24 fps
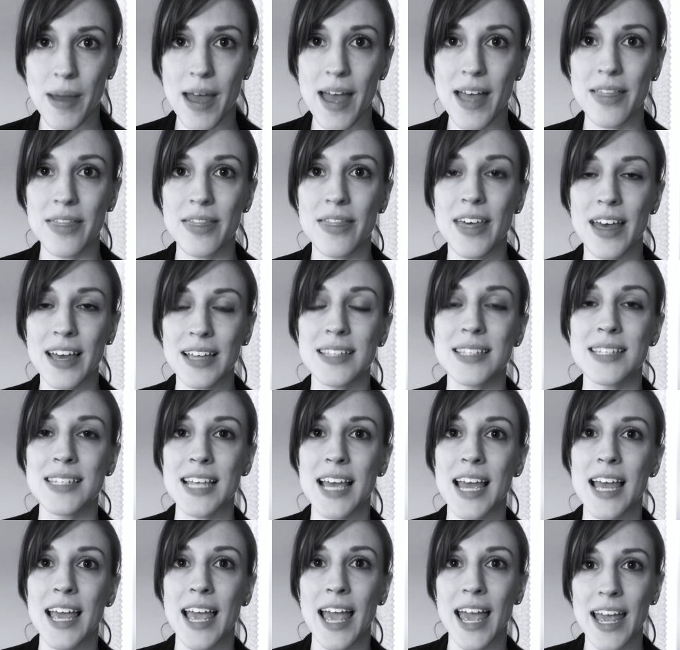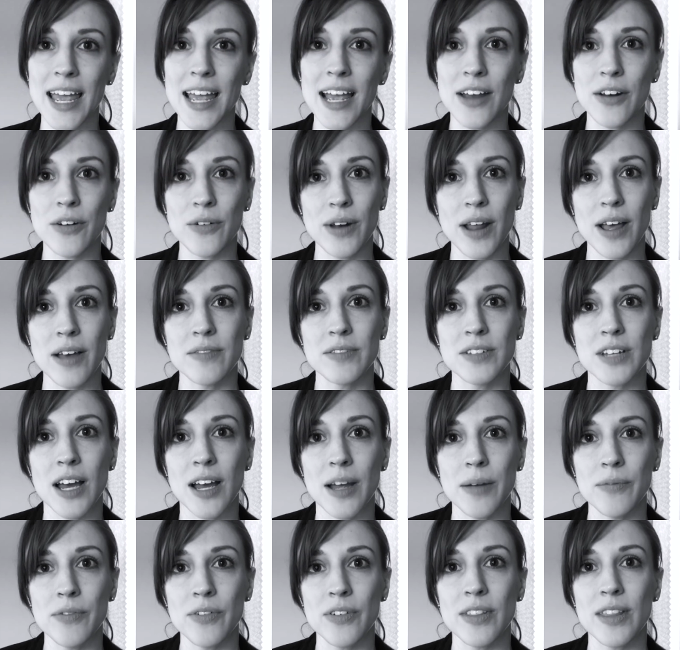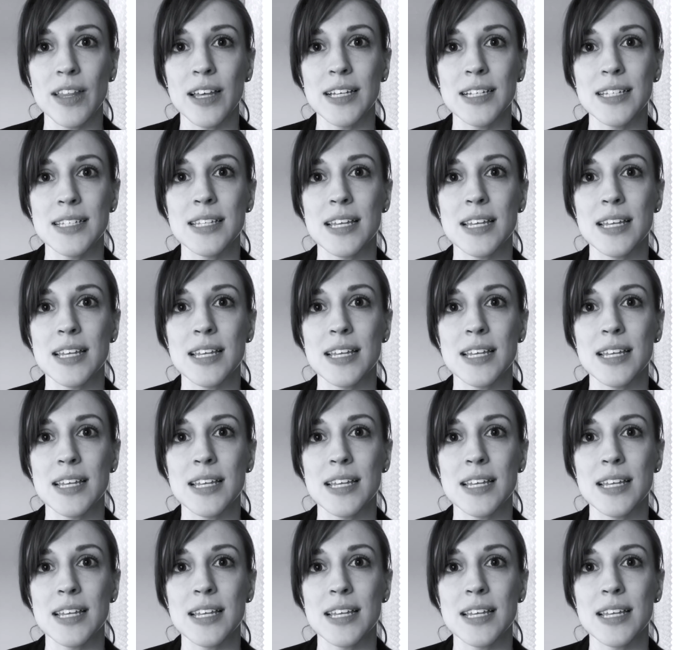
and then say, hey, I don't have time for this,